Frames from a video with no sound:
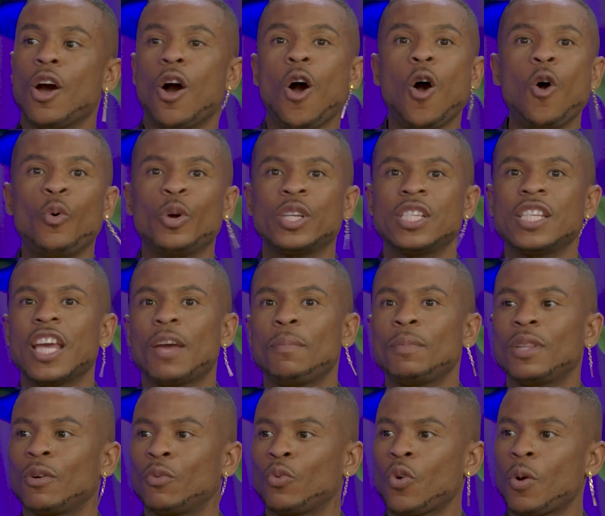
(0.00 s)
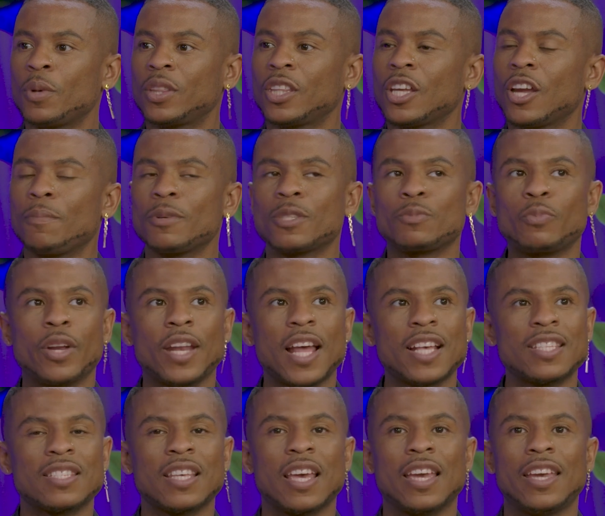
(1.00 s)
Oh, and she gave me the aromatherapy spray, that
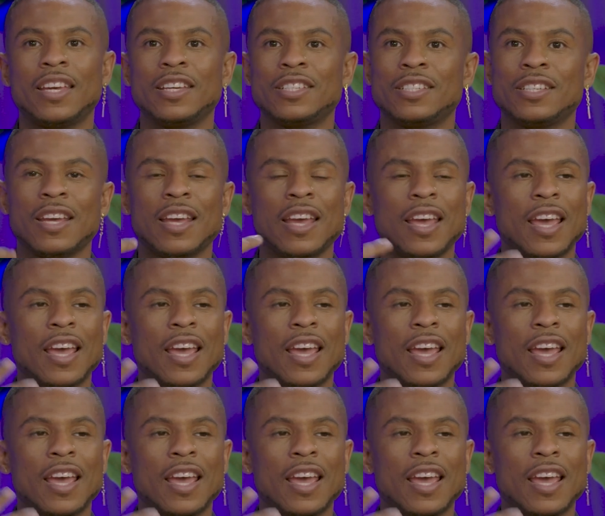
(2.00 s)
sage.